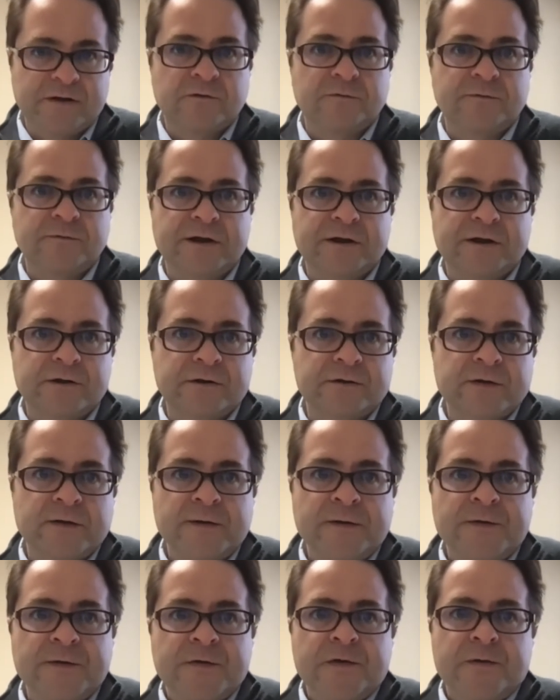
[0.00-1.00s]
record,
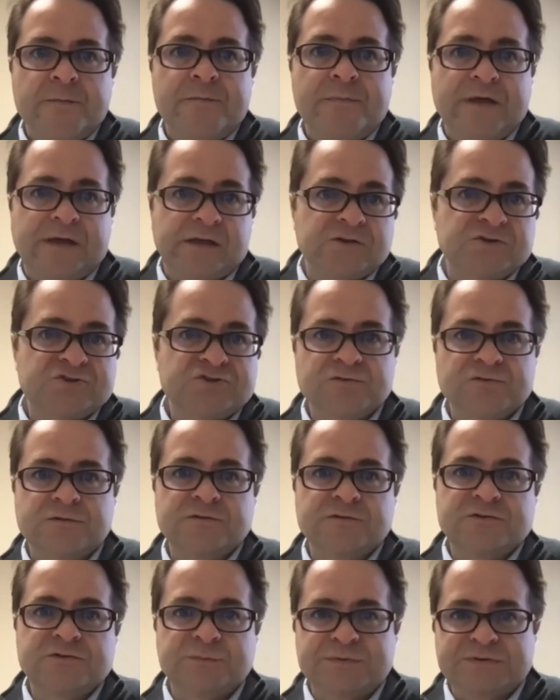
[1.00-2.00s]
making sure
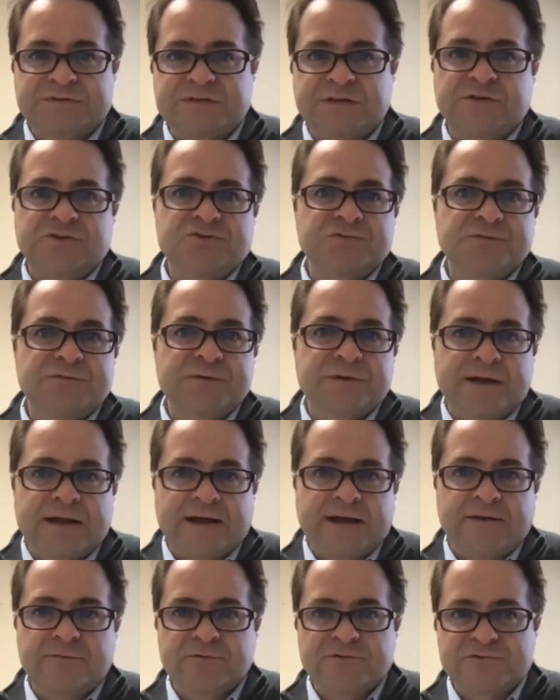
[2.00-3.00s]
there's no potential for
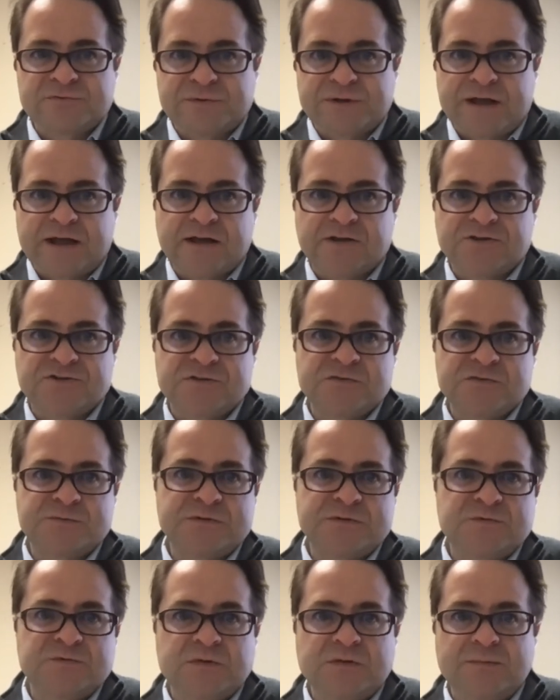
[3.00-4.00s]
adverse reactions
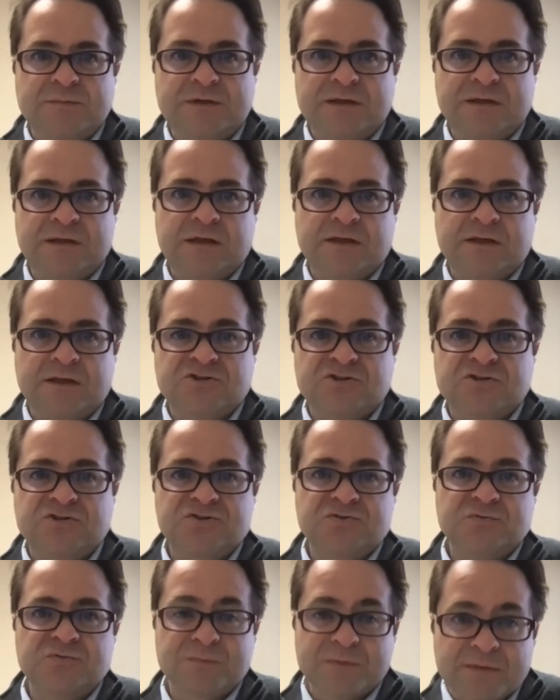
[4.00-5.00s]
between the
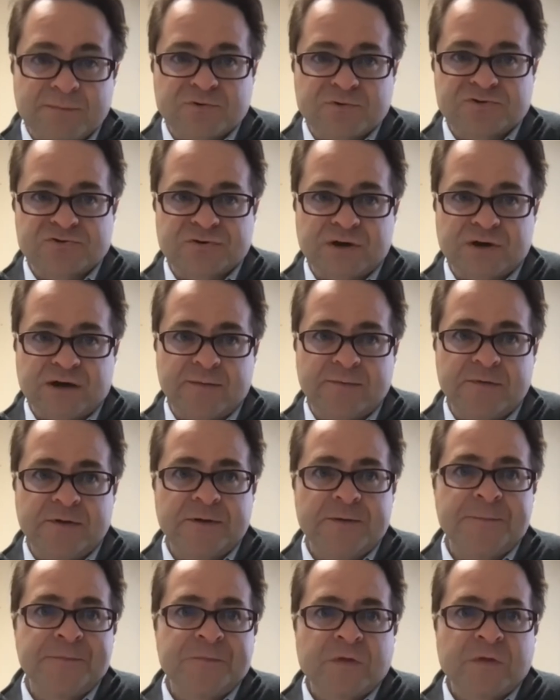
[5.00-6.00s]
medications you've been prescribed,
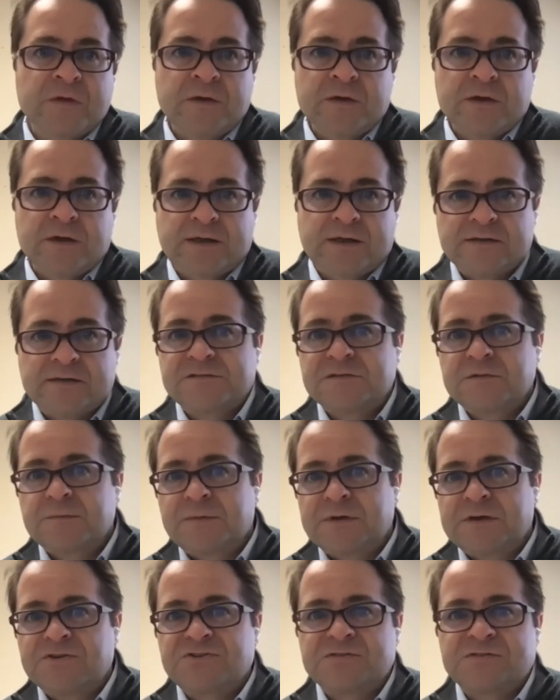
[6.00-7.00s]
counseling
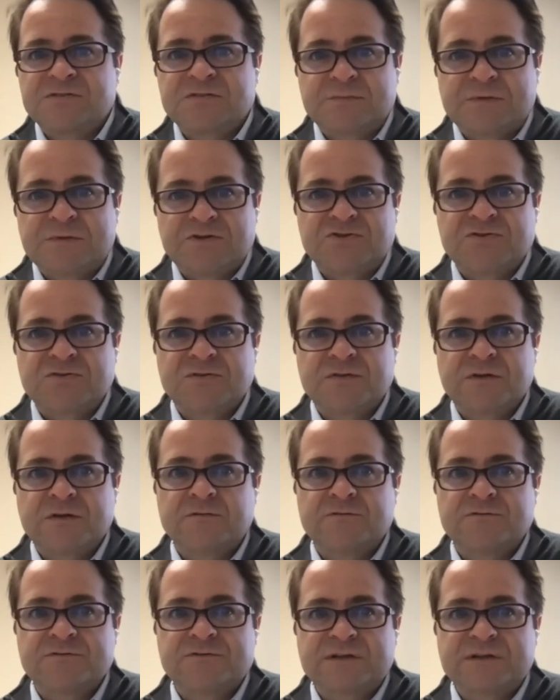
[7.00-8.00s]
patients to make sure they
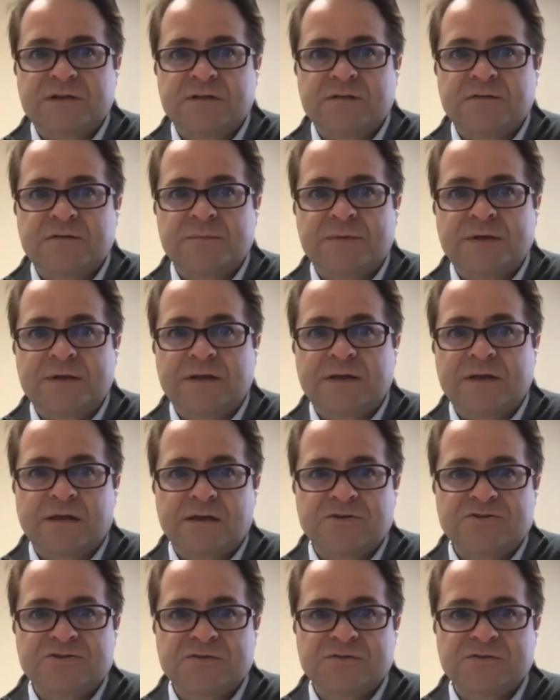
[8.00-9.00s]
understand their
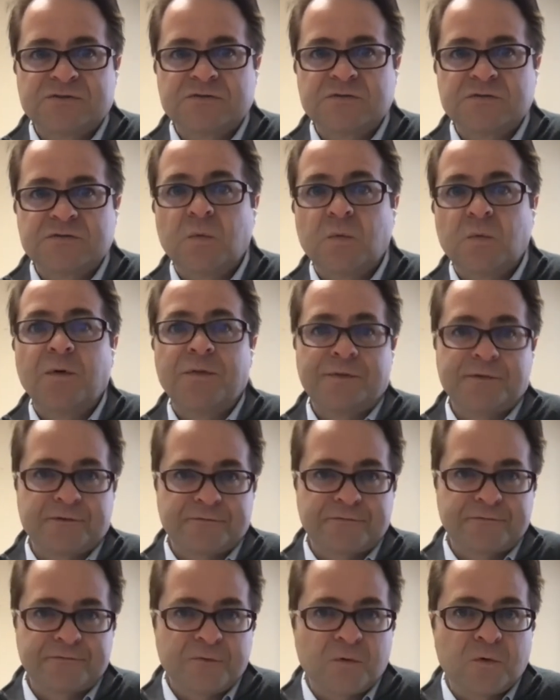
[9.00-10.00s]
medications, what they're
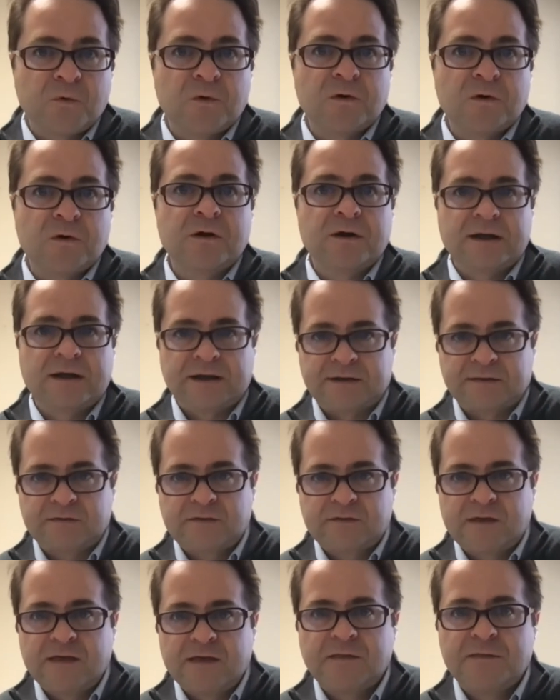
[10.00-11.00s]
for, how to
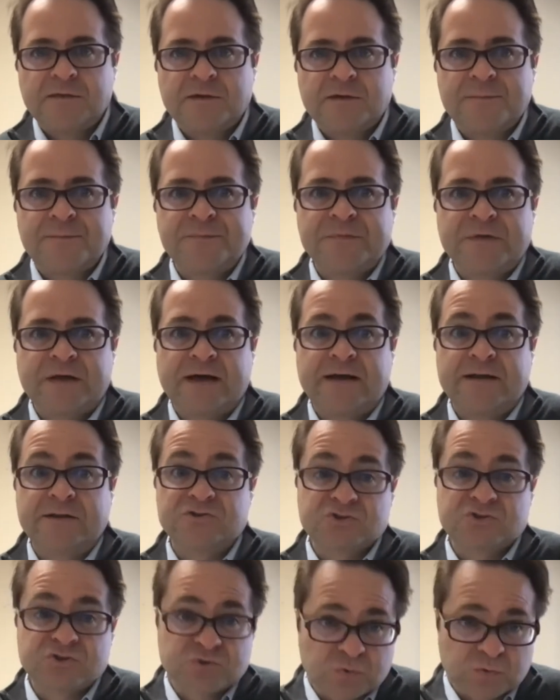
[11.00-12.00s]
take them, how to
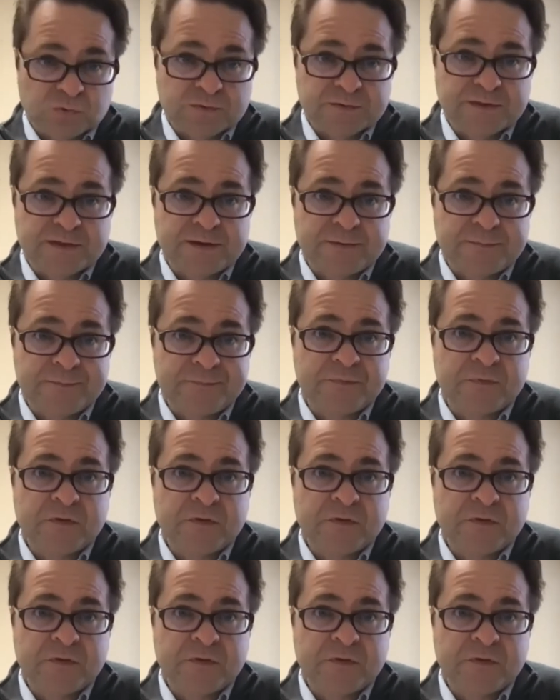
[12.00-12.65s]
store them,